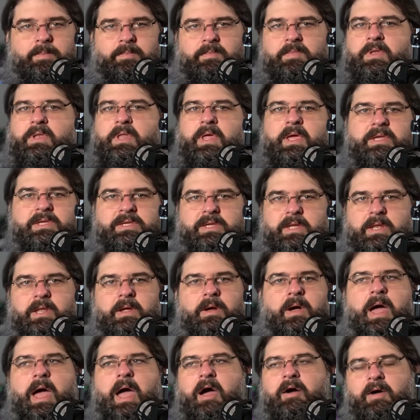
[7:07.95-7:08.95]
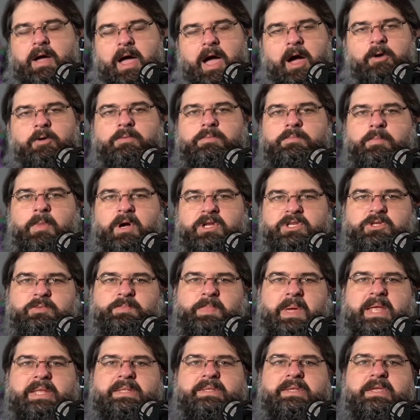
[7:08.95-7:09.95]
I mean, like I said, how much
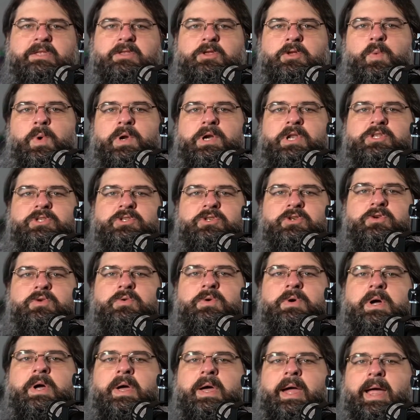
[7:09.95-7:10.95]
painting you want to do